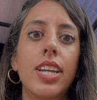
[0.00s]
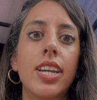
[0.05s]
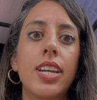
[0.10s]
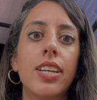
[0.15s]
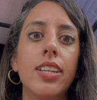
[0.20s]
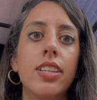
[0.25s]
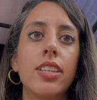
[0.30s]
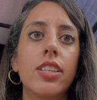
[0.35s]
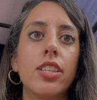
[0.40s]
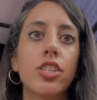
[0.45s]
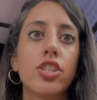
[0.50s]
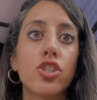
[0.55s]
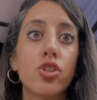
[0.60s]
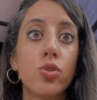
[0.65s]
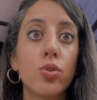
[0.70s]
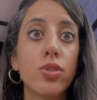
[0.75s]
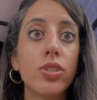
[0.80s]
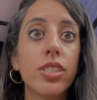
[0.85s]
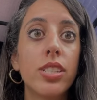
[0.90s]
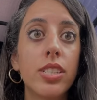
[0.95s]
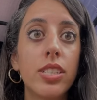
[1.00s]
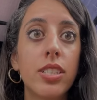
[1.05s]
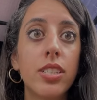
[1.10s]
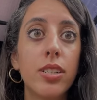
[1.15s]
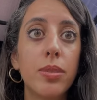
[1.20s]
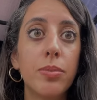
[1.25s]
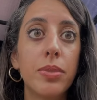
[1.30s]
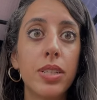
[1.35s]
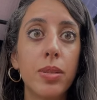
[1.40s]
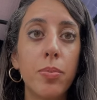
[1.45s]
the school system, in the
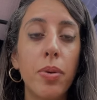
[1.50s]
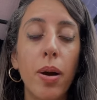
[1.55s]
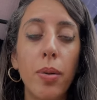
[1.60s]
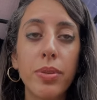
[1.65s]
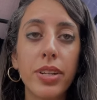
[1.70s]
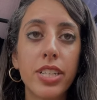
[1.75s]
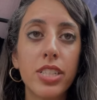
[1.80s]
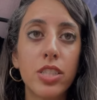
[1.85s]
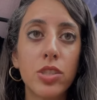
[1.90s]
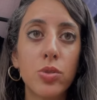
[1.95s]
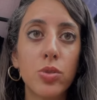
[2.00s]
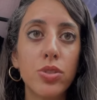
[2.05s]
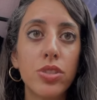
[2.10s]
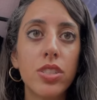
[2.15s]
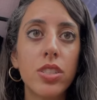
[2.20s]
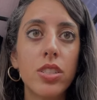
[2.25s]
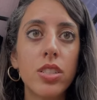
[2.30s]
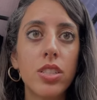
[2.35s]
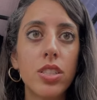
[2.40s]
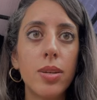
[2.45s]
public school system,